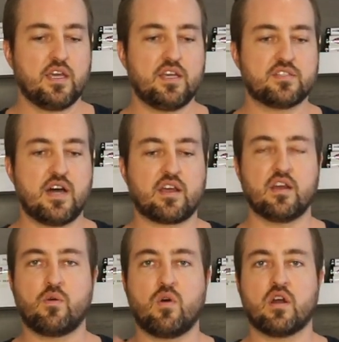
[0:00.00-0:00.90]
he's not
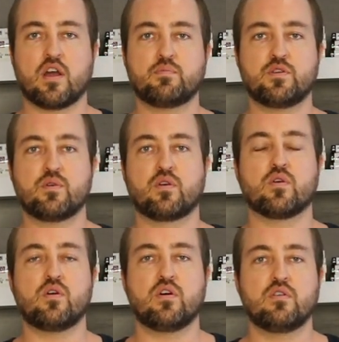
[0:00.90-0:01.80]
gonna walk up to a
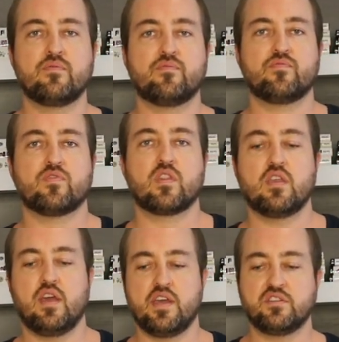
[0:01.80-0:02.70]
girl
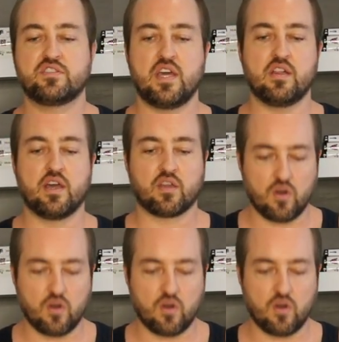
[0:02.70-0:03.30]
and say like,